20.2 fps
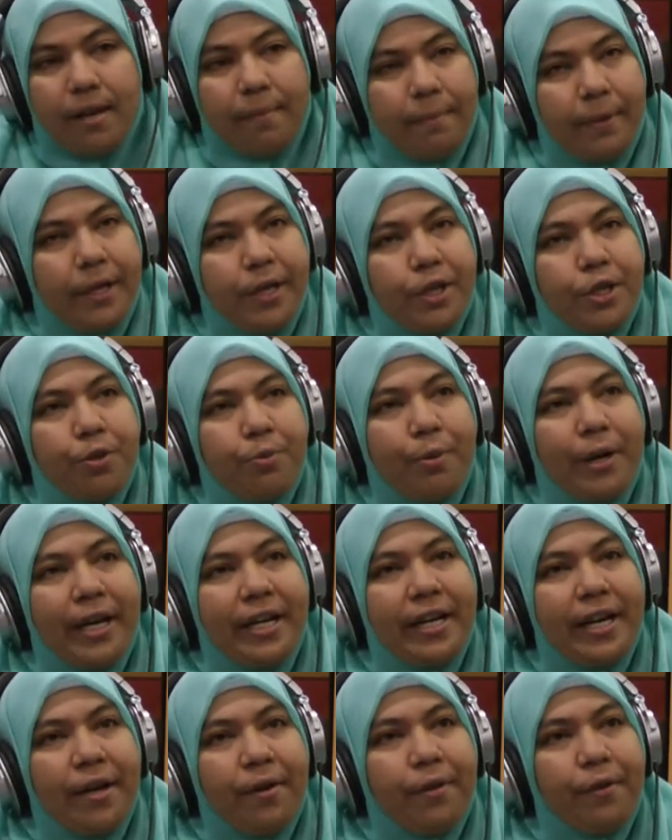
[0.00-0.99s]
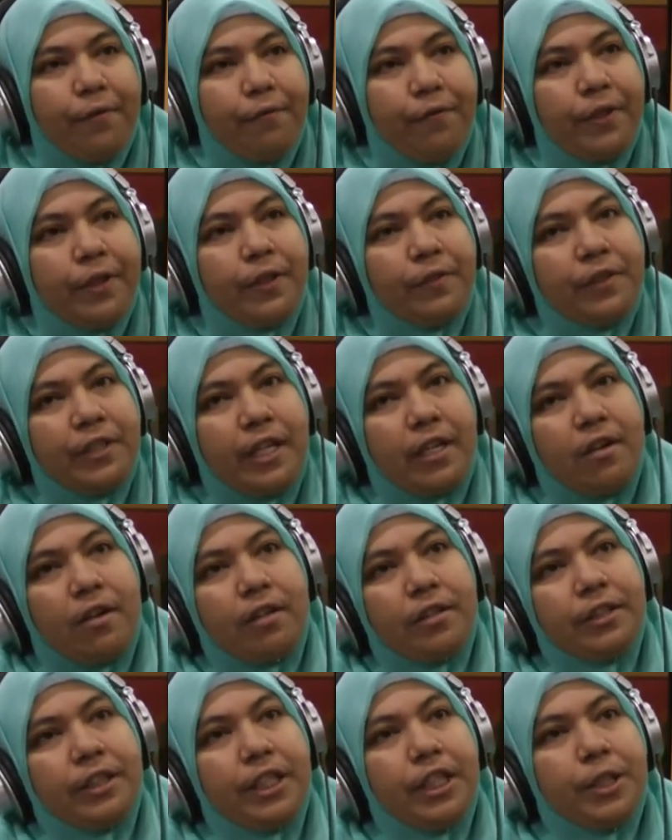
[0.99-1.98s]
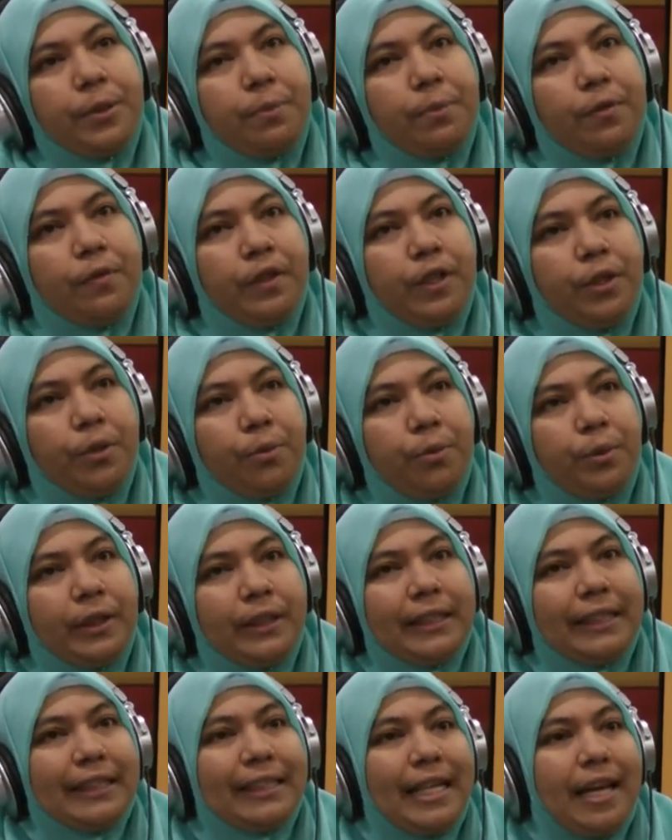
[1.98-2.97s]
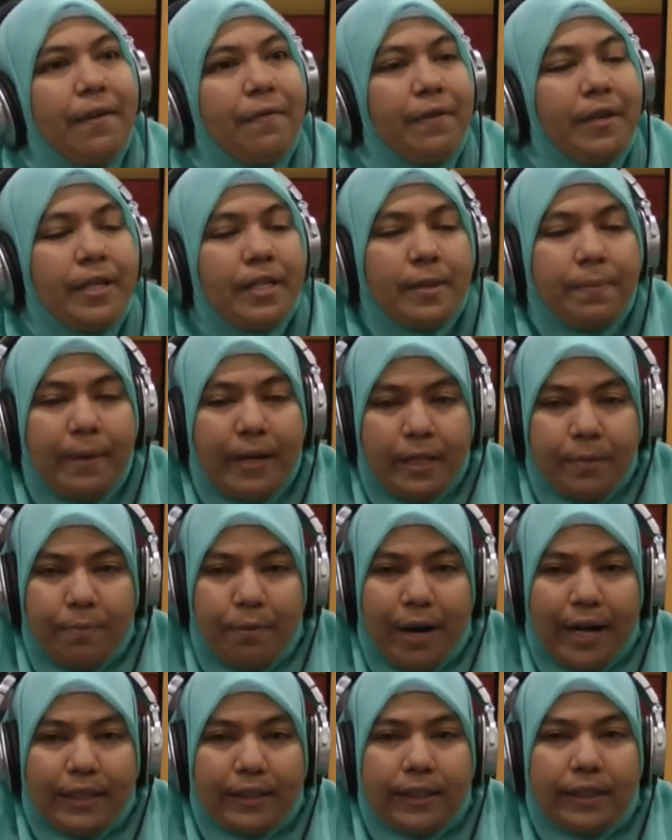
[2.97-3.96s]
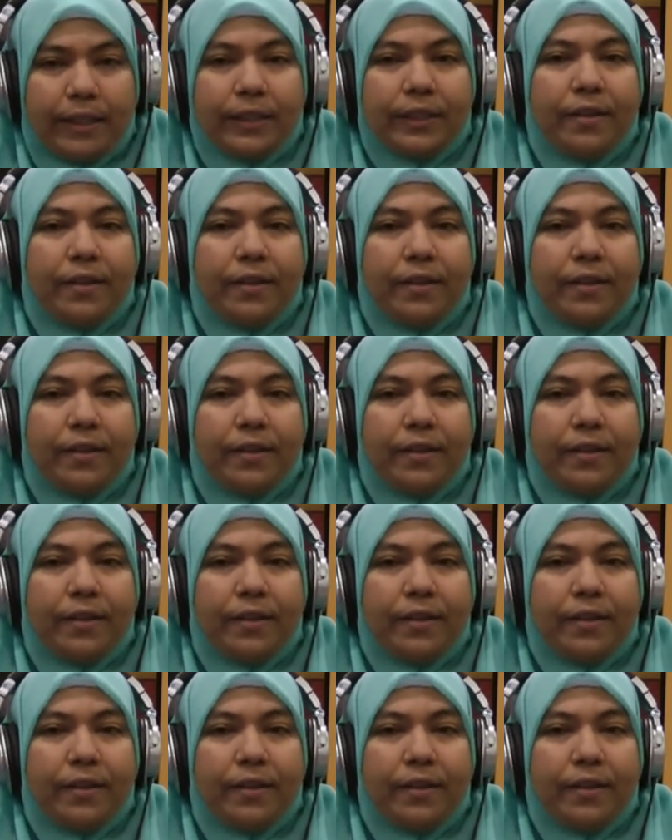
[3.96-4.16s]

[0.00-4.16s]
Because right now the field of psychology is moving towards this evidence-based practice.